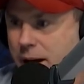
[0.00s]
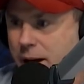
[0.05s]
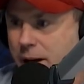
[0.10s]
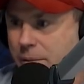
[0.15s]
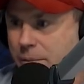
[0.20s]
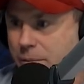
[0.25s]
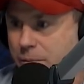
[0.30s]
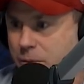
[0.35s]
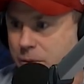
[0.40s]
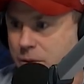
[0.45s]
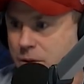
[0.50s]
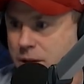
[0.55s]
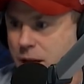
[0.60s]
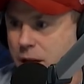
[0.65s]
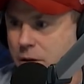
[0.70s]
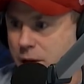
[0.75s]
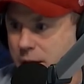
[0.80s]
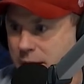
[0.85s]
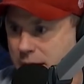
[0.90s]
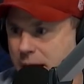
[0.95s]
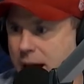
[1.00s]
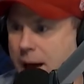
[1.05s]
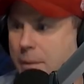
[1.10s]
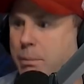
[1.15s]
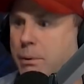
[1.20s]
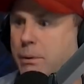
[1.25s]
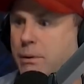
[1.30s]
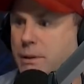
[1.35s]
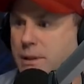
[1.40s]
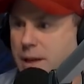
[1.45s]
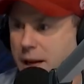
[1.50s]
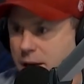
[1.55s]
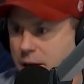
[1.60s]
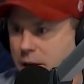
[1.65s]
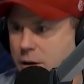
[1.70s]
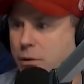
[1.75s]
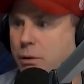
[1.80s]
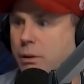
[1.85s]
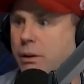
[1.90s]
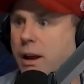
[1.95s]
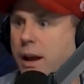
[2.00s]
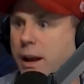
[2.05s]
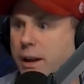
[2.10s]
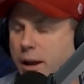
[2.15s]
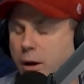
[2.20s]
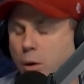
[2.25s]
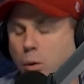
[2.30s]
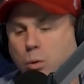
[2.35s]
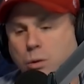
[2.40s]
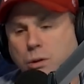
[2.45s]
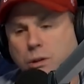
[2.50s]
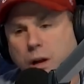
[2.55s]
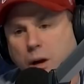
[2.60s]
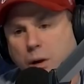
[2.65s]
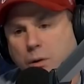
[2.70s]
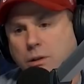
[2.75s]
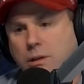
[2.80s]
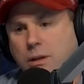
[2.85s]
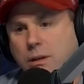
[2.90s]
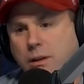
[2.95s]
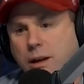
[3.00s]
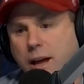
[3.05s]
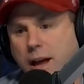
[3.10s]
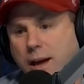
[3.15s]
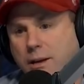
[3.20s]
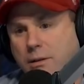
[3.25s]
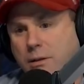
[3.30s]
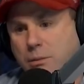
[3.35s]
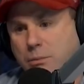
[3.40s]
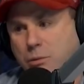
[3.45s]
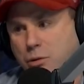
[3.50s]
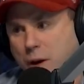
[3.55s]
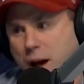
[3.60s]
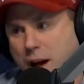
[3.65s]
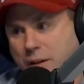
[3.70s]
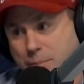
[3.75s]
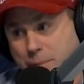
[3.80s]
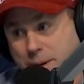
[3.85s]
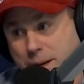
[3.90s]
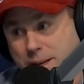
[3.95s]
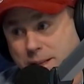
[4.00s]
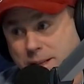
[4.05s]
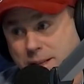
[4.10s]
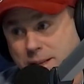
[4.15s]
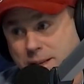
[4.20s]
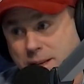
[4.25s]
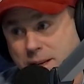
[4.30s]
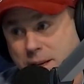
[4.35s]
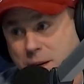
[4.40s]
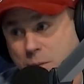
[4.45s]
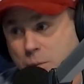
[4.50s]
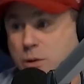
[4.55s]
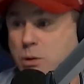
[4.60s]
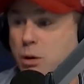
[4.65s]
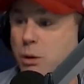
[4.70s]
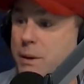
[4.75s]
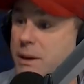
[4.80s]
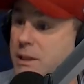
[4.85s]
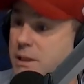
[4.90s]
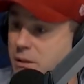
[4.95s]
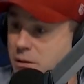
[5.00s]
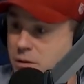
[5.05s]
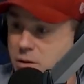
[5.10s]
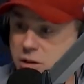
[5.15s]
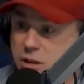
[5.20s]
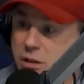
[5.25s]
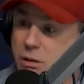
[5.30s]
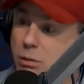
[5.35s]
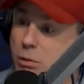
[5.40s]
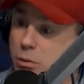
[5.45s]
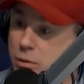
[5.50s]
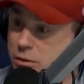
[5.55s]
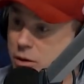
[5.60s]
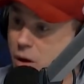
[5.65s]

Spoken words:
salary cap and tenure and also some draft picks. We're talking about Dylan Shield all the time.